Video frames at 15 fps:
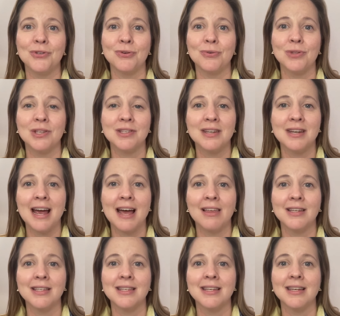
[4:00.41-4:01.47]
do this
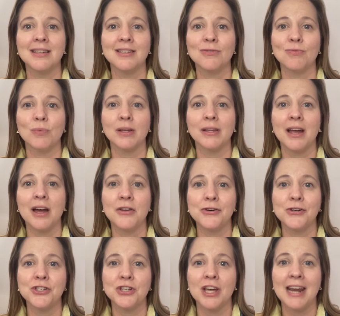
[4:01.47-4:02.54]
analysis, really
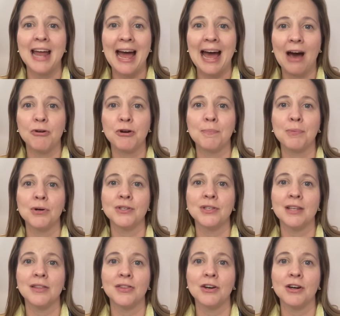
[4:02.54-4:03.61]
understand how to
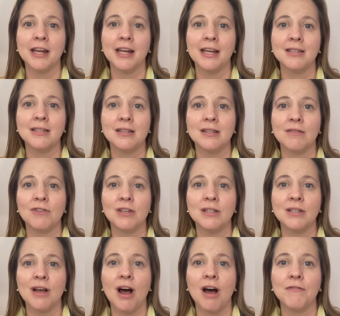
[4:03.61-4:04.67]
present their case to the
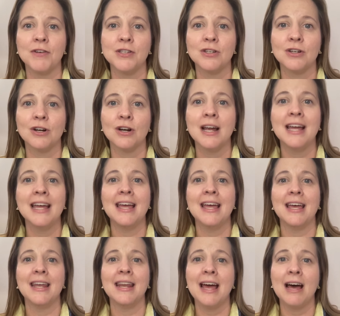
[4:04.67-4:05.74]
visa officer,
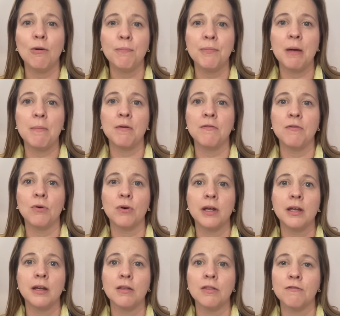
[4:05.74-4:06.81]
and help them
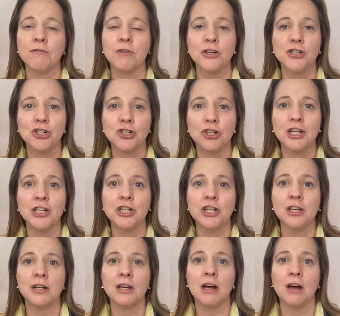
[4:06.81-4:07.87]
avoid the
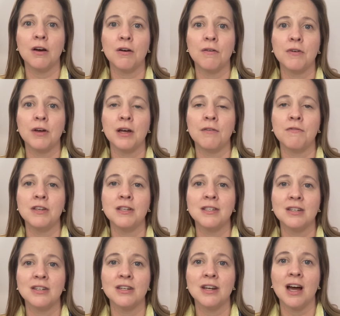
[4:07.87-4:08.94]
frustration of a
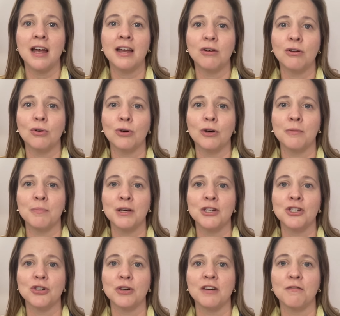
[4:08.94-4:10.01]
visa denial or
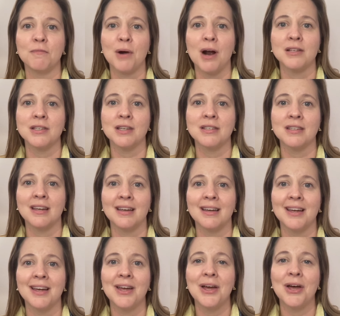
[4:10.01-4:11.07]
administrative
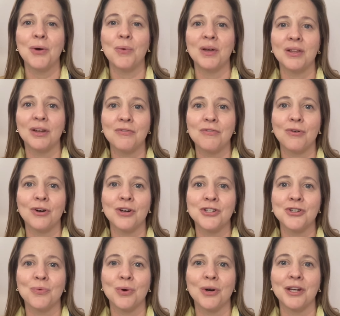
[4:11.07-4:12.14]
processing. We look forward
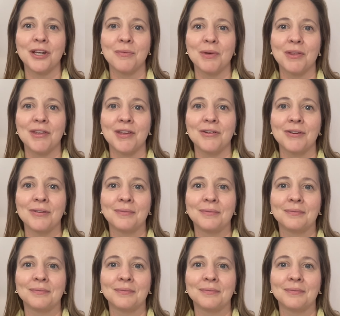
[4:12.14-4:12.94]
to working with you.